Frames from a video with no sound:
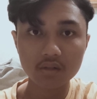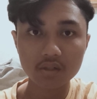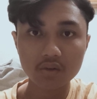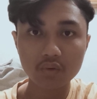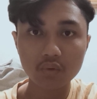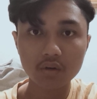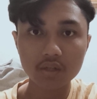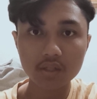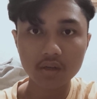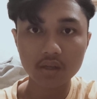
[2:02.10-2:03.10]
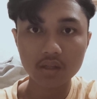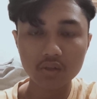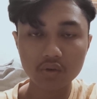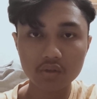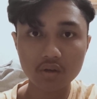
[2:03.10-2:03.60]
scholars in
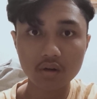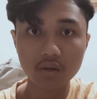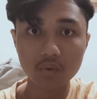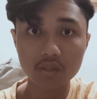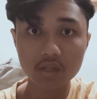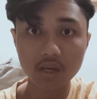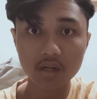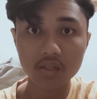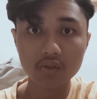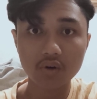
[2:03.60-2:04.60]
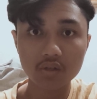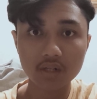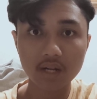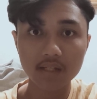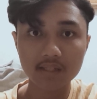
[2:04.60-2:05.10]
sociolinguistic and discourse
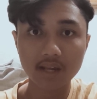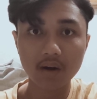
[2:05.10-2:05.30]
analysis,